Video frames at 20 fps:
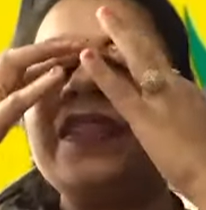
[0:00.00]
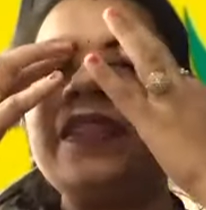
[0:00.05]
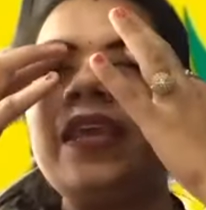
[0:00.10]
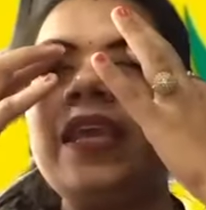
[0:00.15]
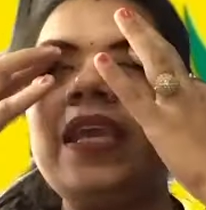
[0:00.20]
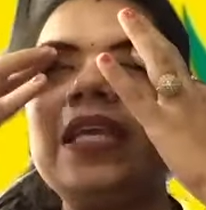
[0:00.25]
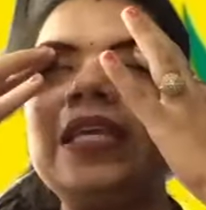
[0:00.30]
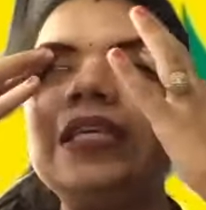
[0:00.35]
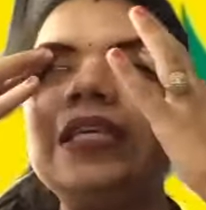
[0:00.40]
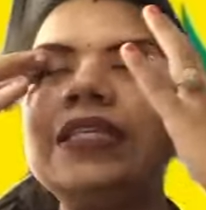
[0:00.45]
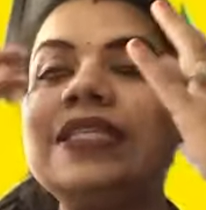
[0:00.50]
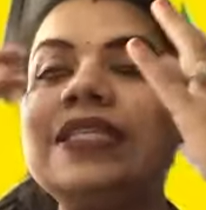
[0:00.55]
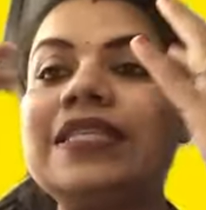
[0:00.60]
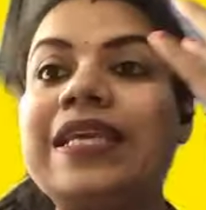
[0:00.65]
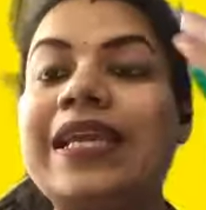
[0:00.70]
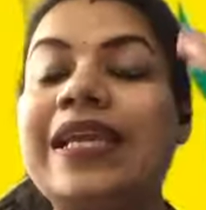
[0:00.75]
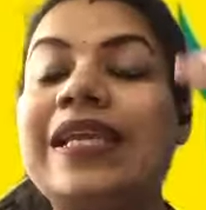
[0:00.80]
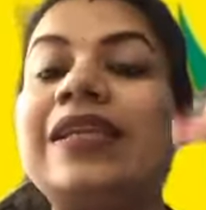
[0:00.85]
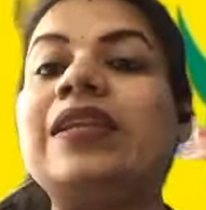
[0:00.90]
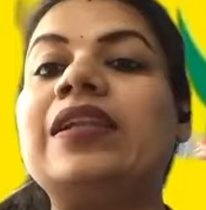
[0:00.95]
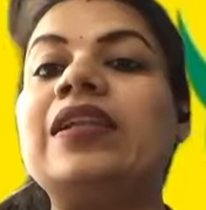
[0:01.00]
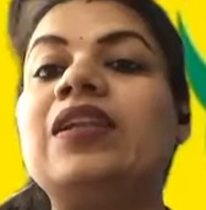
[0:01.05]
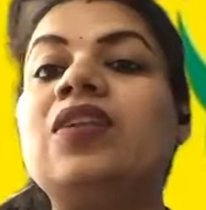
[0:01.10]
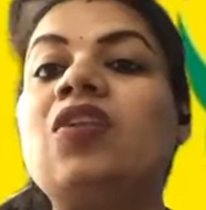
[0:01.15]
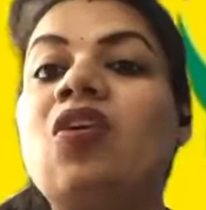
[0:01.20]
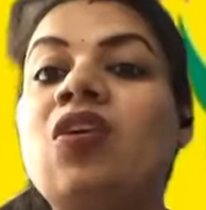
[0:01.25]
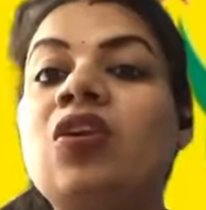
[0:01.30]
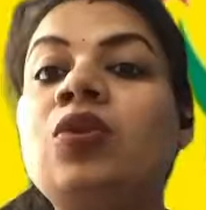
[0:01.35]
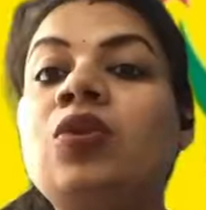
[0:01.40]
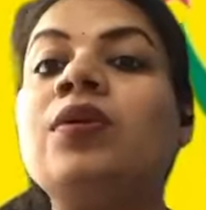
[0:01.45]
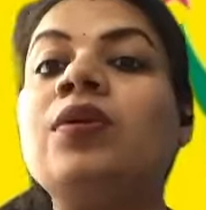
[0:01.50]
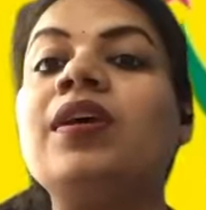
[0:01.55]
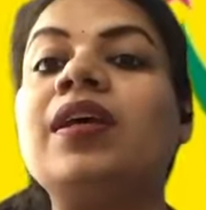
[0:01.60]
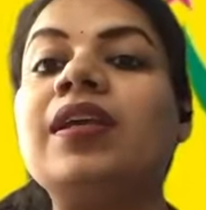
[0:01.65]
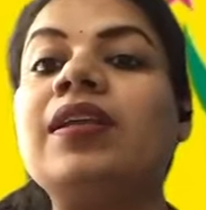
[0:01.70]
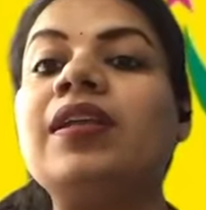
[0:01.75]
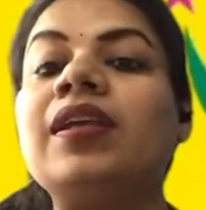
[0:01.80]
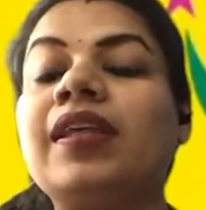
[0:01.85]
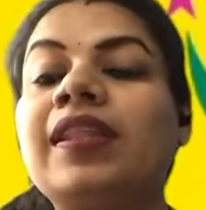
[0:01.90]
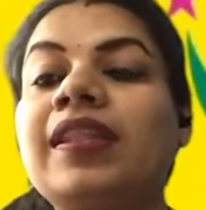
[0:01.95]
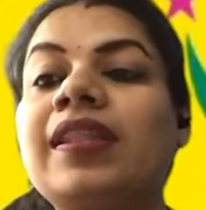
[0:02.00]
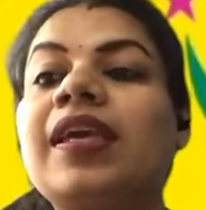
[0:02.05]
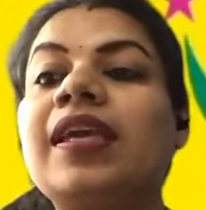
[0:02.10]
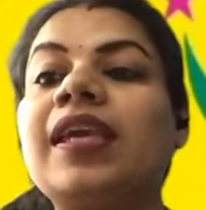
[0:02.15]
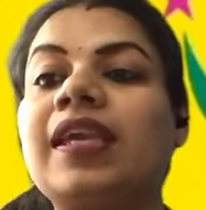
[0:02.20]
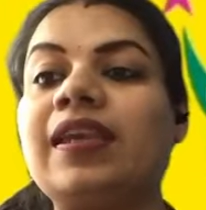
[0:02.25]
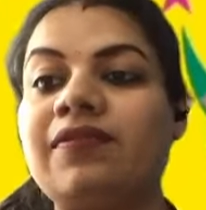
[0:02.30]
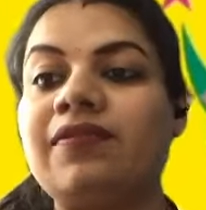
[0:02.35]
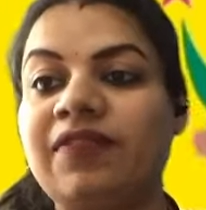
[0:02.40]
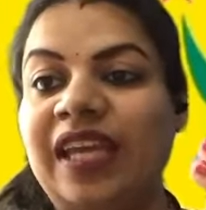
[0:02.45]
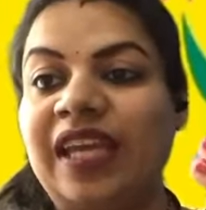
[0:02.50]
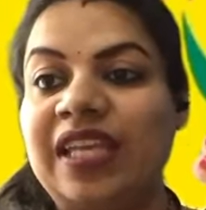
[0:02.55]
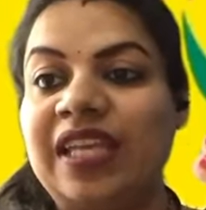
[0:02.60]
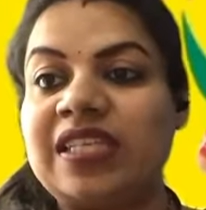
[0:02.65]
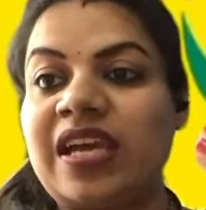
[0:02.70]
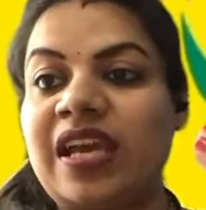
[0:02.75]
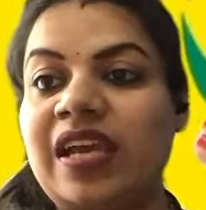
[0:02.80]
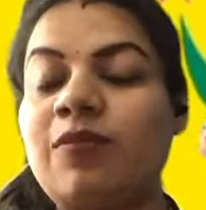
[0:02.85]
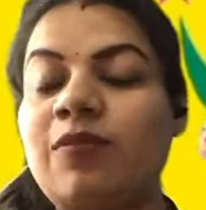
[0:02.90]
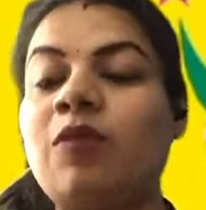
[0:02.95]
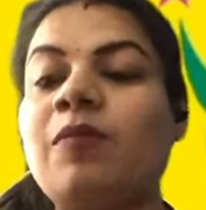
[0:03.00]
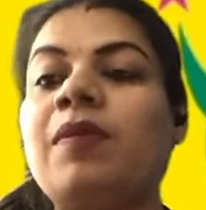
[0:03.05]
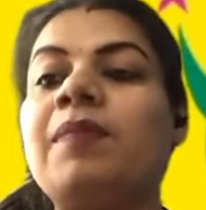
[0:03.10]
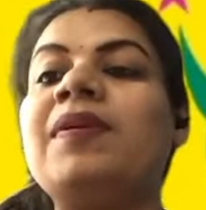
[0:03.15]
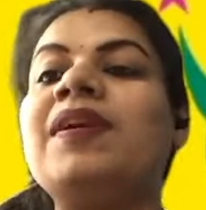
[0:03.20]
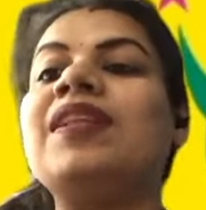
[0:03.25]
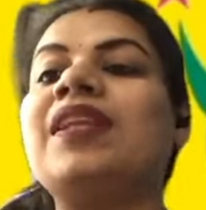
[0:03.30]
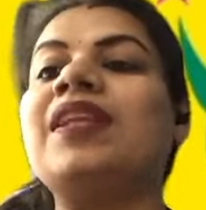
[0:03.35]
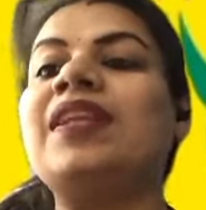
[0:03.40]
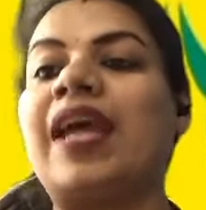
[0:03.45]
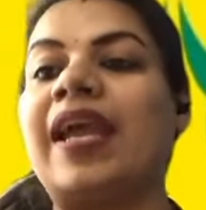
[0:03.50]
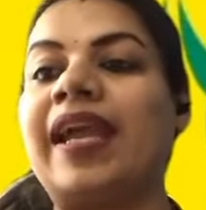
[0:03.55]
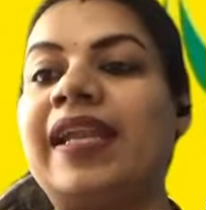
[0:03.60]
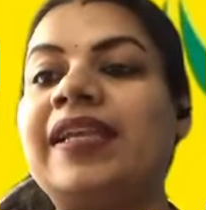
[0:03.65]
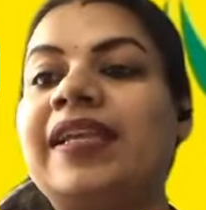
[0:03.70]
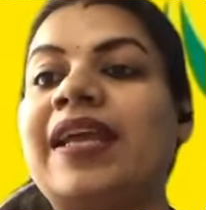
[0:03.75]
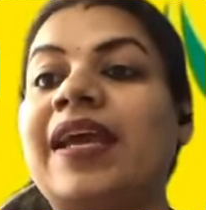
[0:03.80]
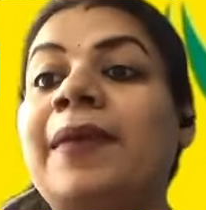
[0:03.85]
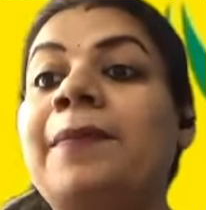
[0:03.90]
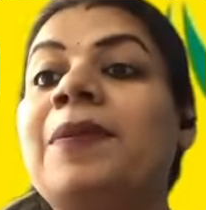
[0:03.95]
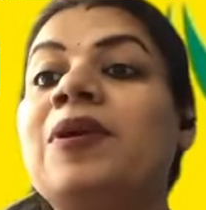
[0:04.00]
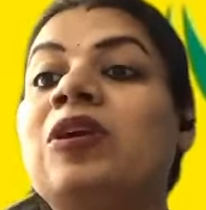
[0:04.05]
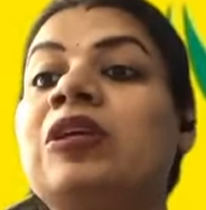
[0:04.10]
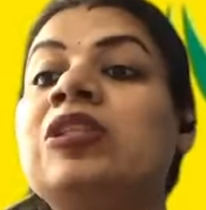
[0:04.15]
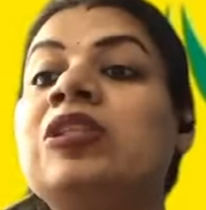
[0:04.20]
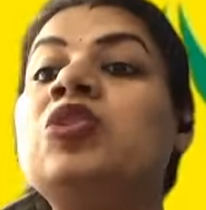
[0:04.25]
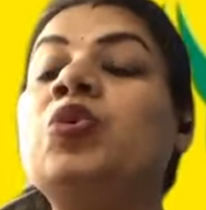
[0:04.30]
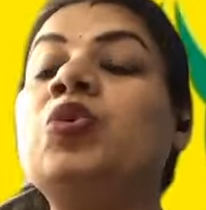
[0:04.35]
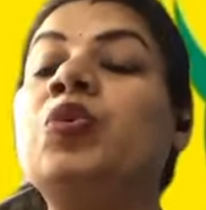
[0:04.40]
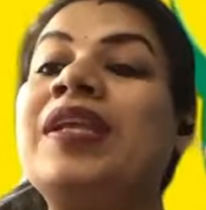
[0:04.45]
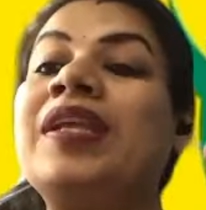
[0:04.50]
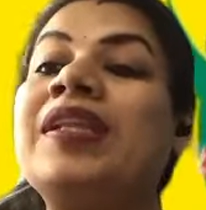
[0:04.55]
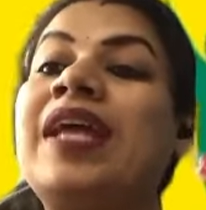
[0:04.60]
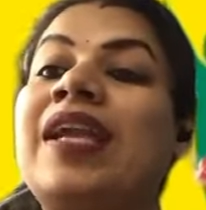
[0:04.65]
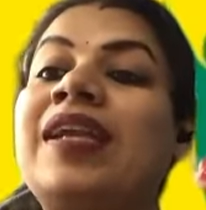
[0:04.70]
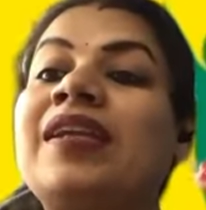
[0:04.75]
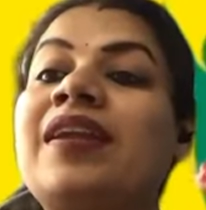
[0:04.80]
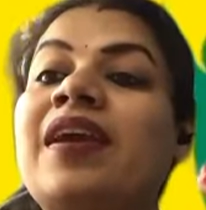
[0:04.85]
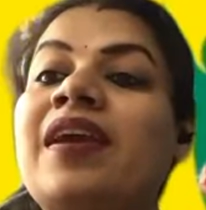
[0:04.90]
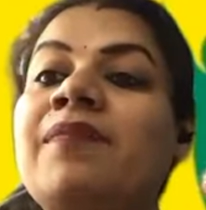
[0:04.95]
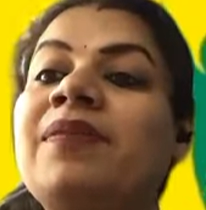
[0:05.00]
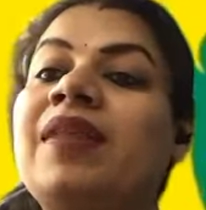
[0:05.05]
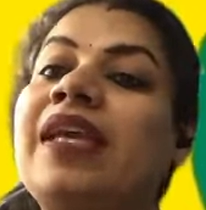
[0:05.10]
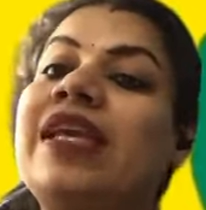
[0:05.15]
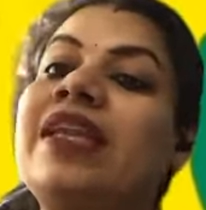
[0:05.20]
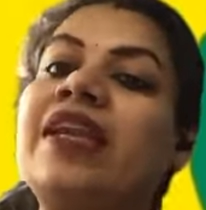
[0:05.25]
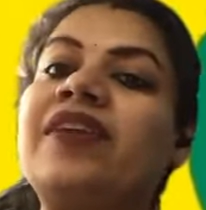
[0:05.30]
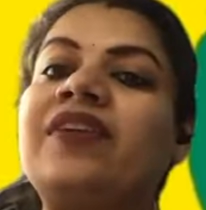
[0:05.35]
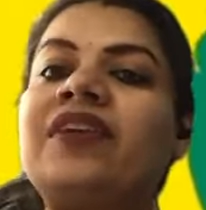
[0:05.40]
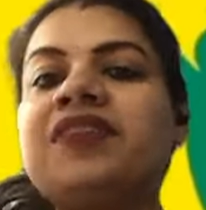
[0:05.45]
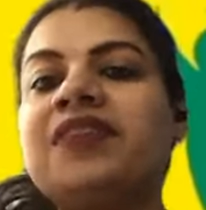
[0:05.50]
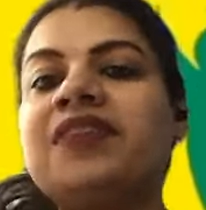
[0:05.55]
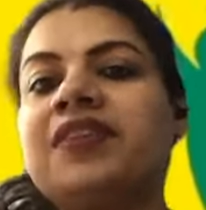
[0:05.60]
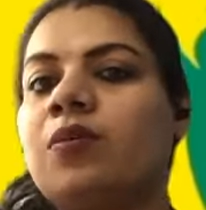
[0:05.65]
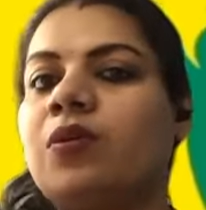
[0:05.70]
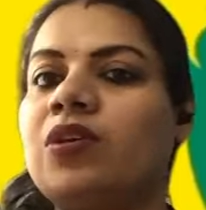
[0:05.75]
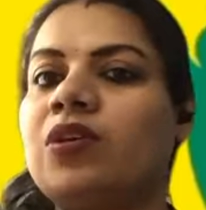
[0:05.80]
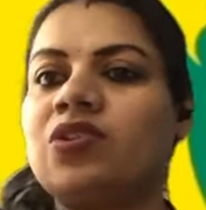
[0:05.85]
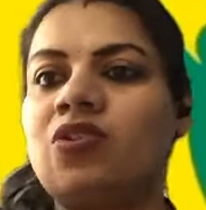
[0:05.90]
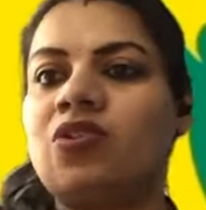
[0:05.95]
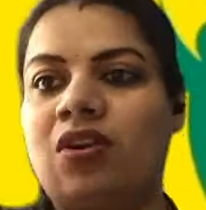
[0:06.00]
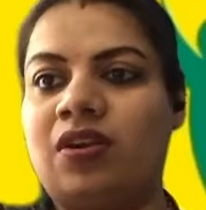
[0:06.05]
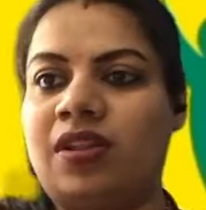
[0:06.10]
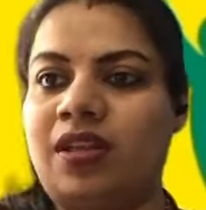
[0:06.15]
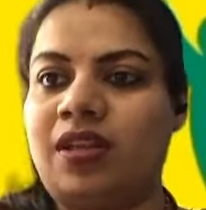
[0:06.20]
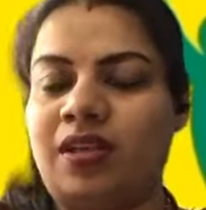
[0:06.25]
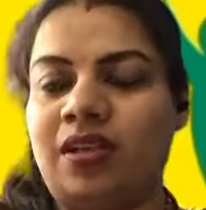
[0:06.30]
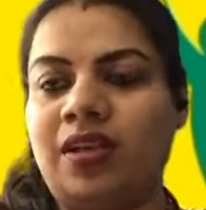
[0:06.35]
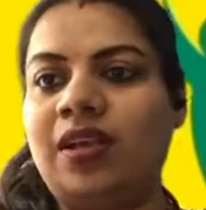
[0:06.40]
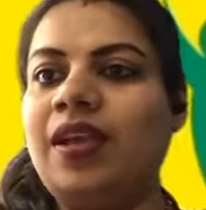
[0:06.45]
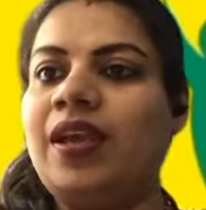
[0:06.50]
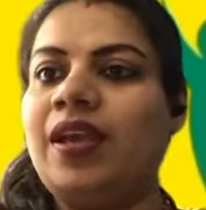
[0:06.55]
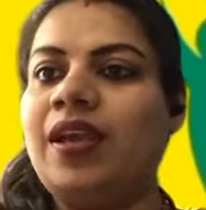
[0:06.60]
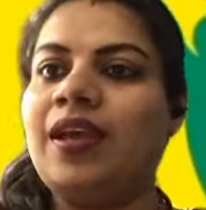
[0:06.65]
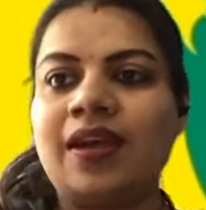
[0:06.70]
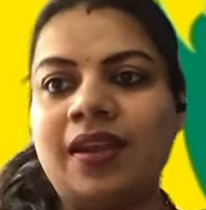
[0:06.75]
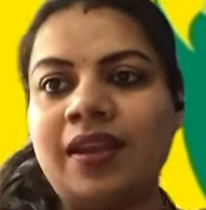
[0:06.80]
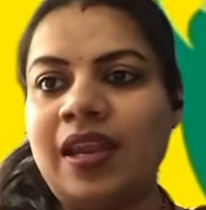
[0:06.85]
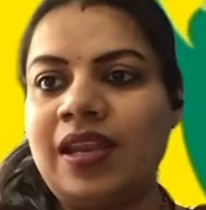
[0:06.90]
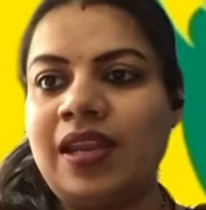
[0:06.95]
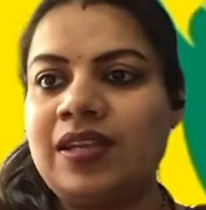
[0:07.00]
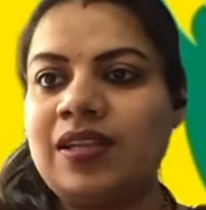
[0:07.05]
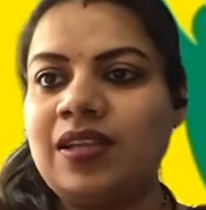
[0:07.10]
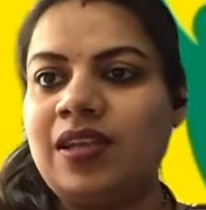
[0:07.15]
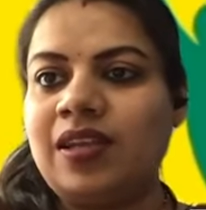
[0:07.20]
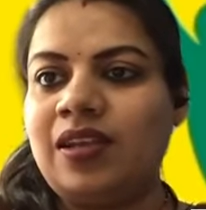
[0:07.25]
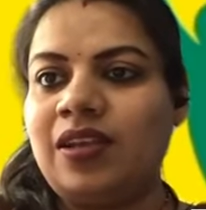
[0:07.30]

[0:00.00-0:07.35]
they said not to cut in the evening time or maybe in the night time because during that time the electricity was not there. Correct?